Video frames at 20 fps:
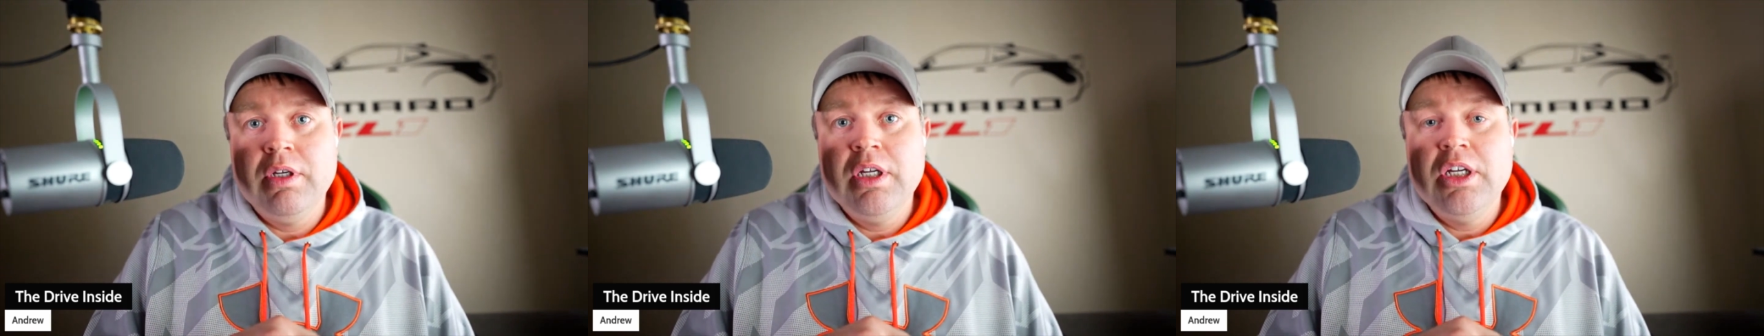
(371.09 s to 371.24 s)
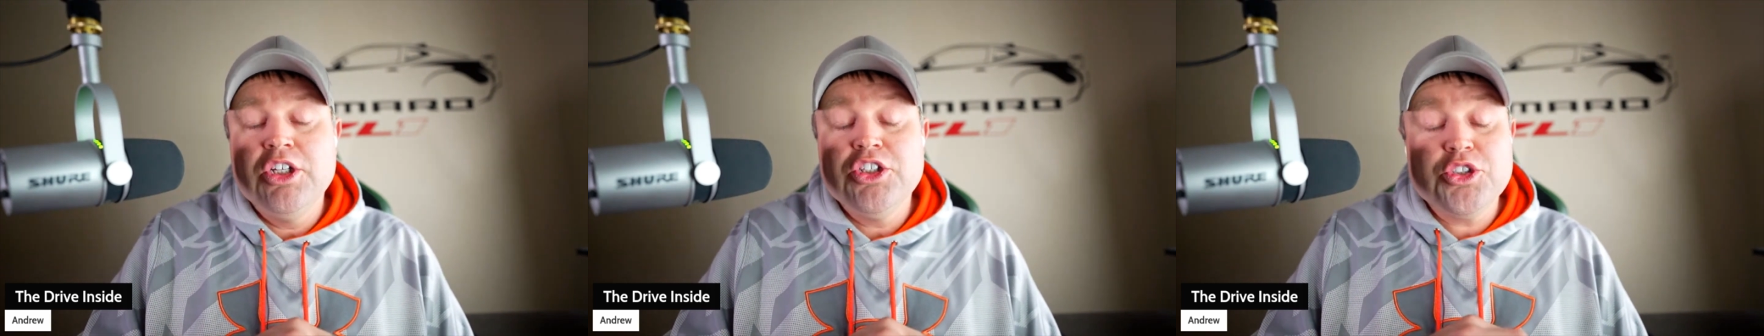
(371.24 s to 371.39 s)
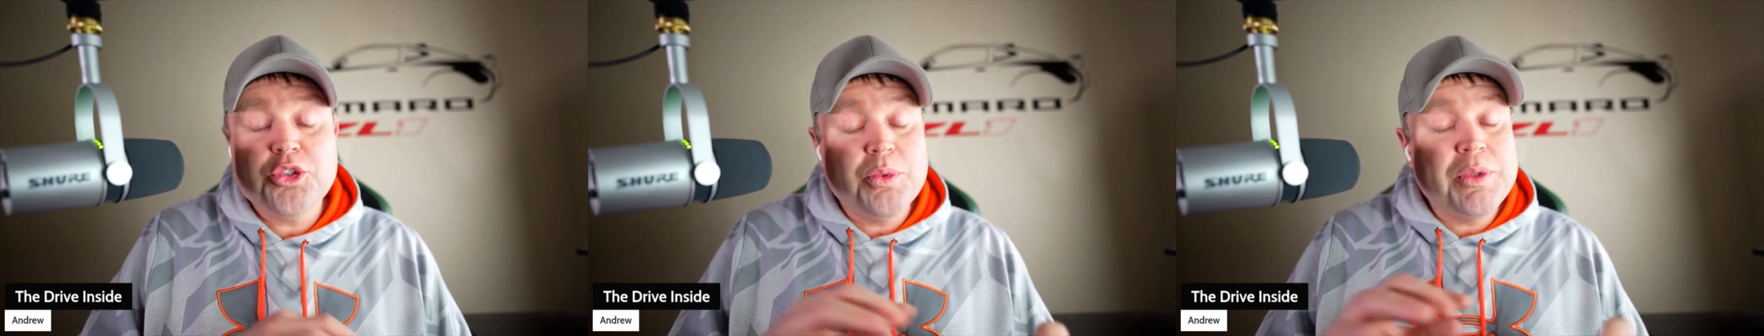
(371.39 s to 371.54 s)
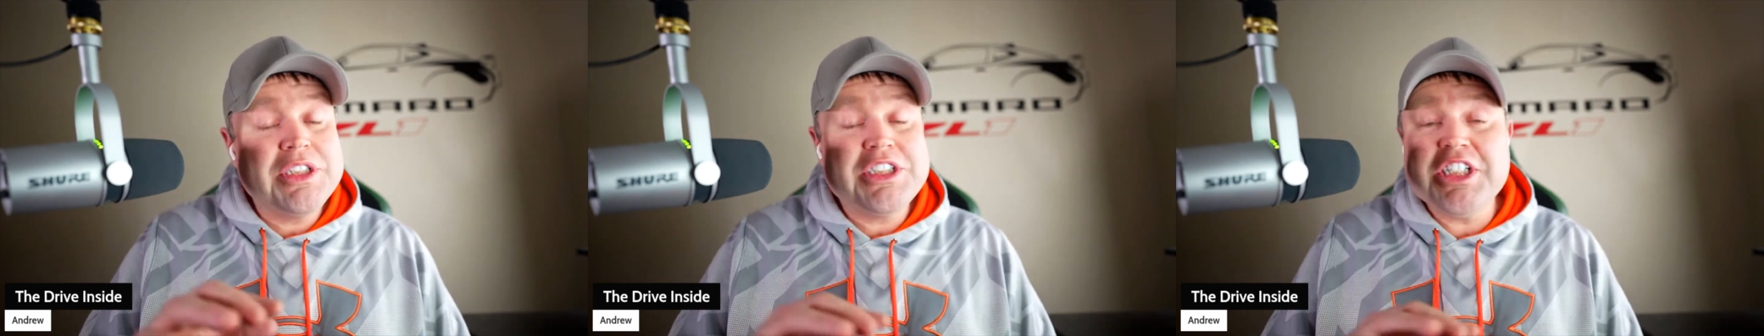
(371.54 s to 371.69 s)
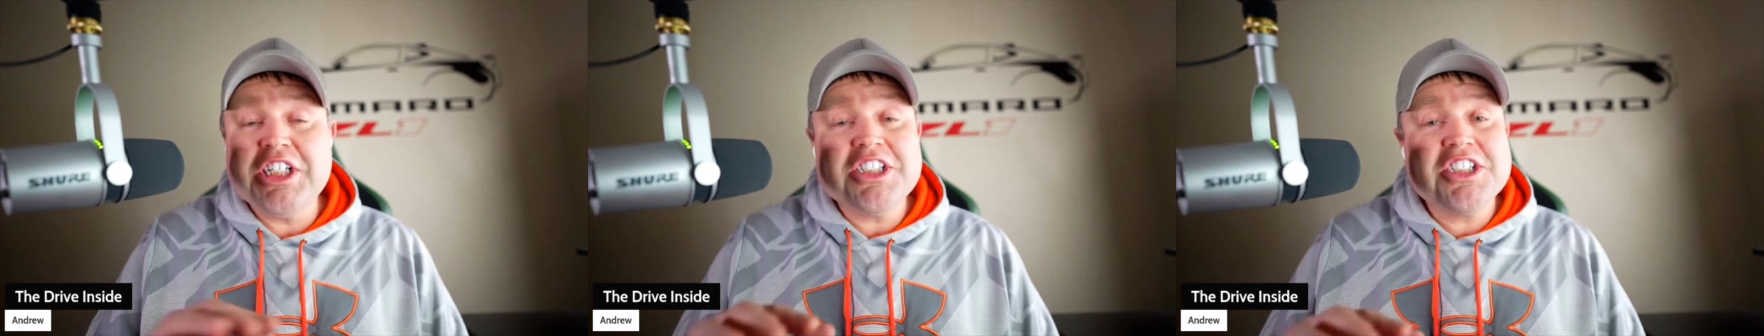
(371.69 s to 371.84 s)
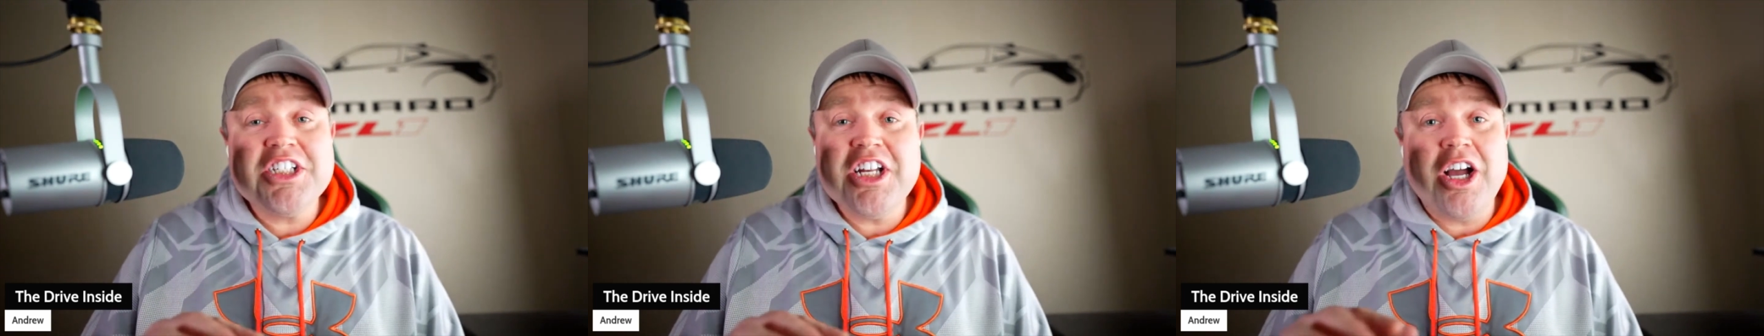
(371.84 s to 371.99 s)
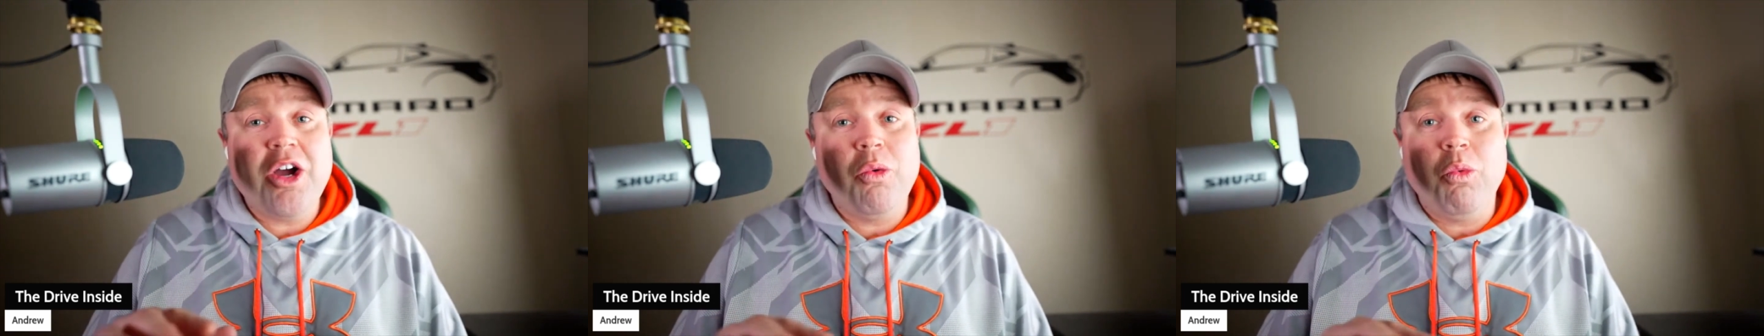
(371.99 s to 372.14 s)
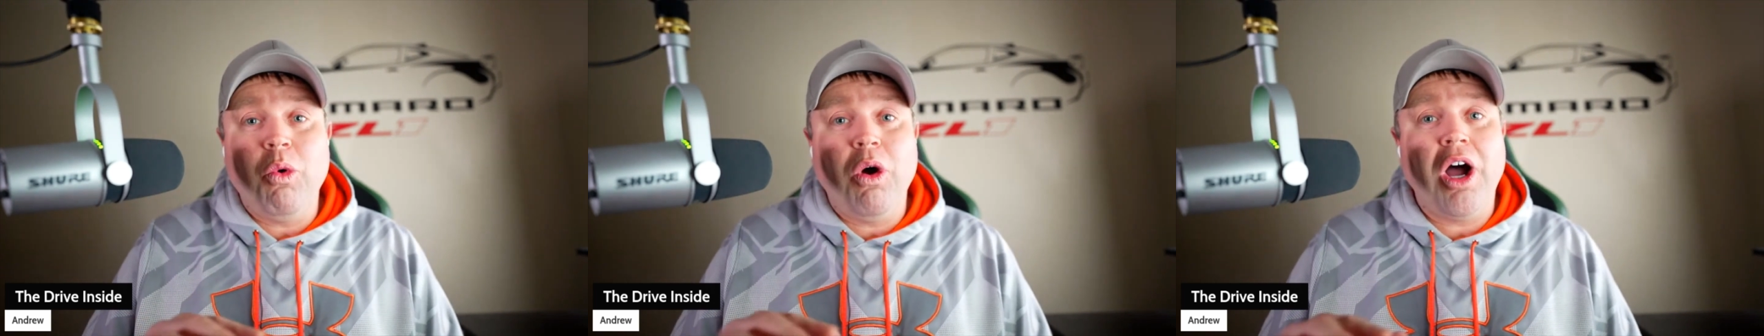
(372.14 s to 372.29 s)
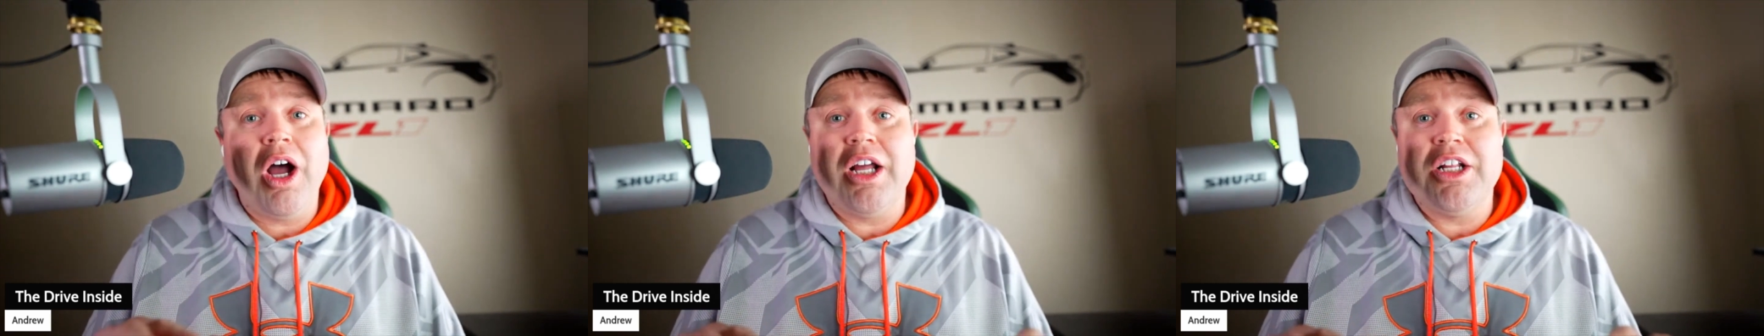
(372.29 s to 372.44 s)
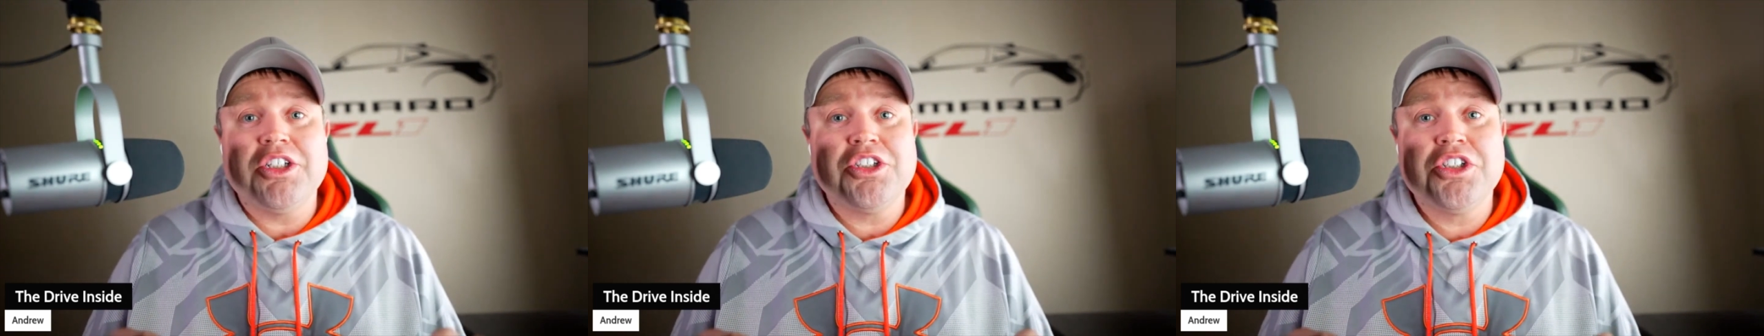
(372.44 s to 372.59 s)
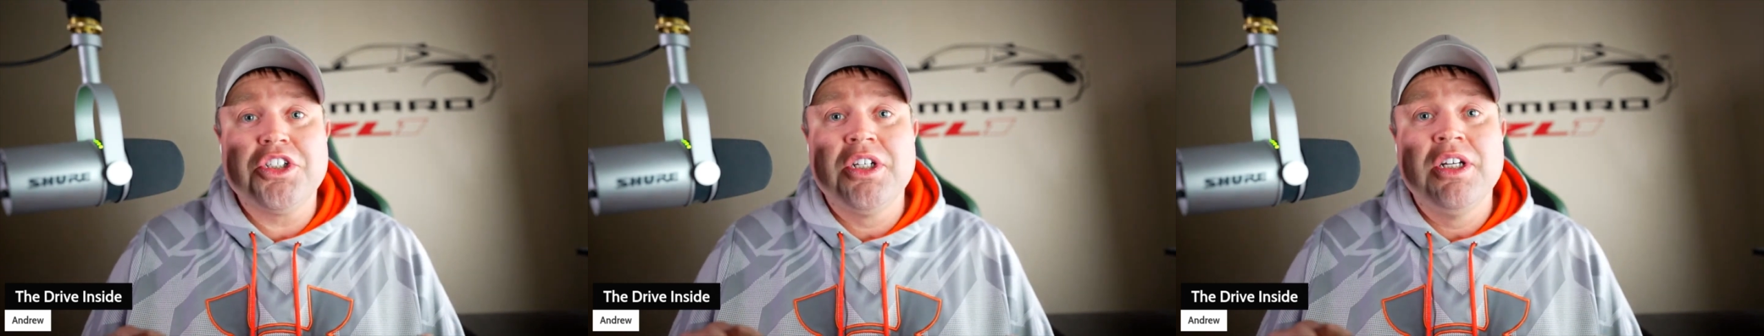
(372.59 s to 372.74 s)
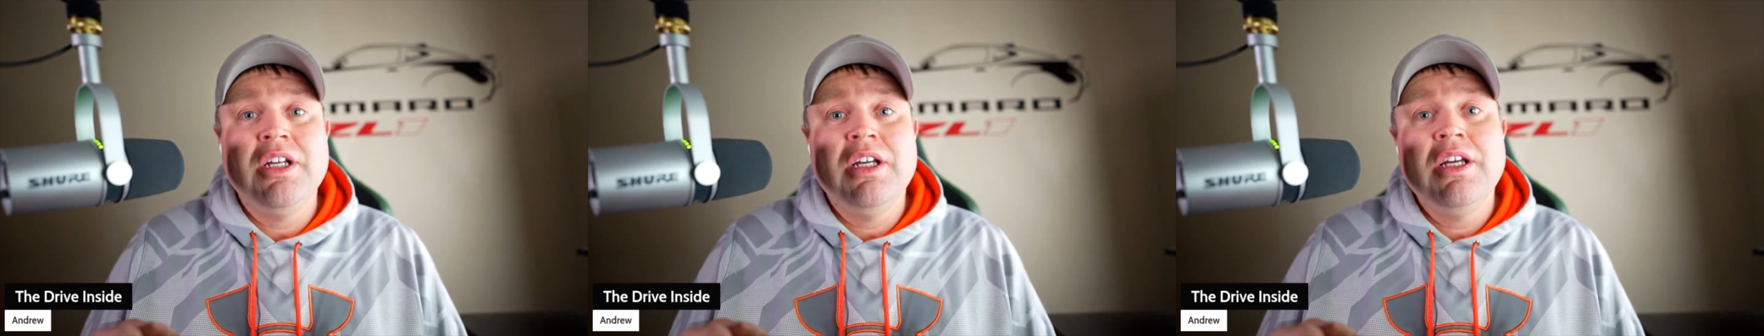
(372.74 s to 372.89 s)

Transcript: So it does not watch